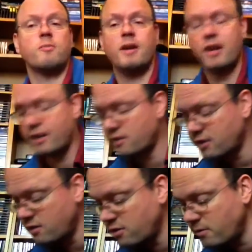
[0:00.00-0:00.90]
about any
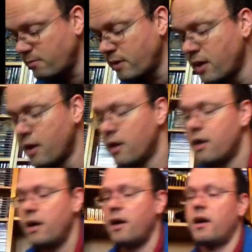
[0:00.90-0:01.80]
system.
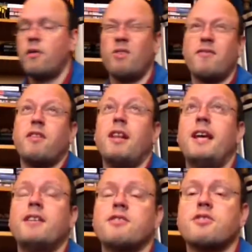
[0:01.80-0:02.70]
One of the
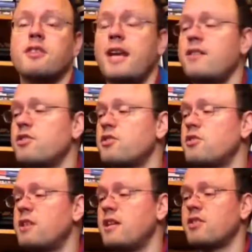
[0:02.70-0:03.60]
latest
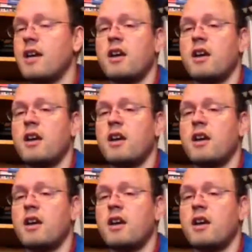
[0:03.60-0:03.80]
sticks I